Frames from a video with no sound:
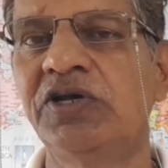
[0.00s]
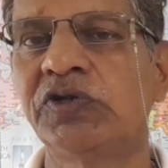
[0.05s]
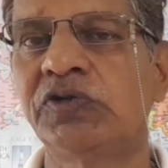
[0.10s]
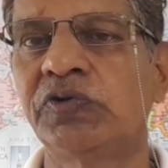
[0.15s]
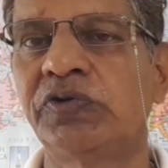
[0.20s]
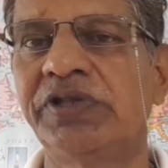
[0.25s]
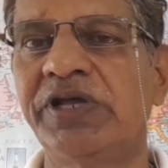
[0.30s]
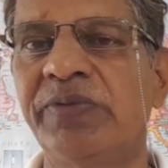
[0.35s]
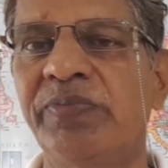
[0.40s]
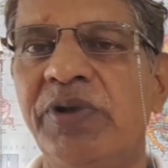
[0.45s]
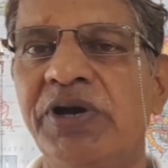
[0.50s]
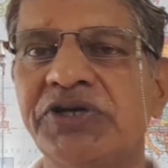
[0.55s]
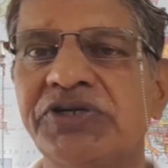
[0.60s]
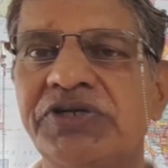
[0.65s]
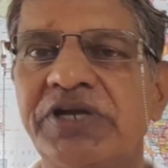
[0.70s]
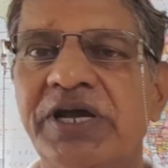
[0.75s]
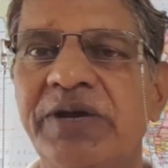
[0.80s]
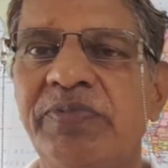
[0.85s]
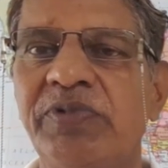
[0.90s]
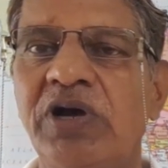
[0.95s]
So they must
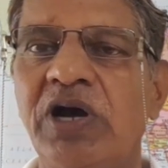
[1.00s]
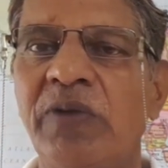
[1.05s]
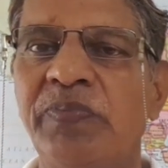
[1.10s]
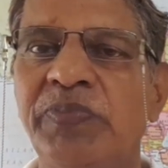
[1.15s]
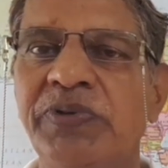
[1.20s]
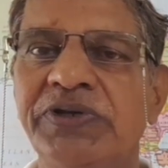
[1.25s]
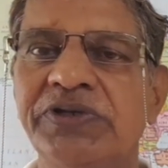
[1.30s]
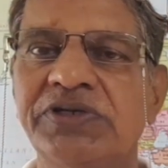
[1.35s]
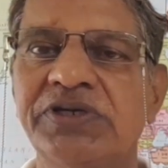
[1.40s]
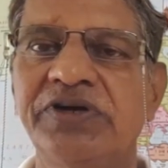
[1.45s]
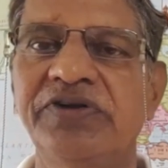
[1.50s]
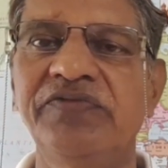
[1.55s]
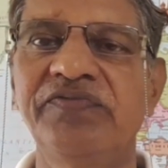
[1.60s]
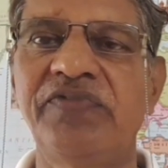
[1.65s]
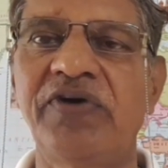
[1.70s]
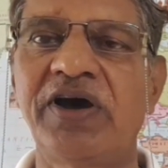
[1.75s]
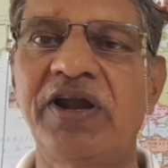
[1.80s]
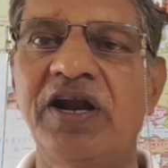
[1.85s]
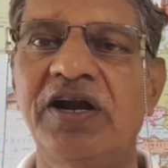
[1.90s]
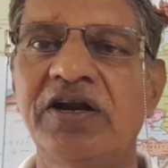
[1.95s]
have the office in
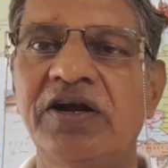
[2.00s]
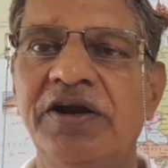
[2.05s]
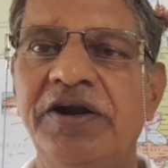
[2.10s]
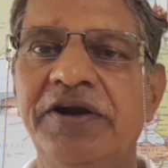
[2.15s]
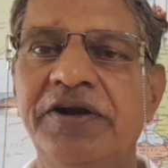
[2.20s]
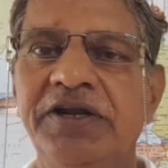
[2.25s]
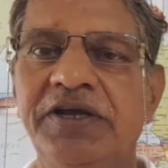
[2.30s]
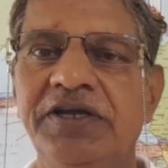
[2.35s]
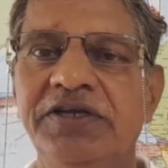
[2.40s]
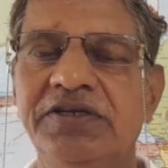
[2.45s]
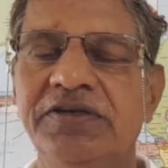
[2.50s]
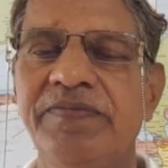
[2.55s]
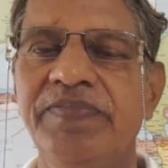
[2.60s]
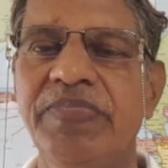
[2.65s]
foreign countries.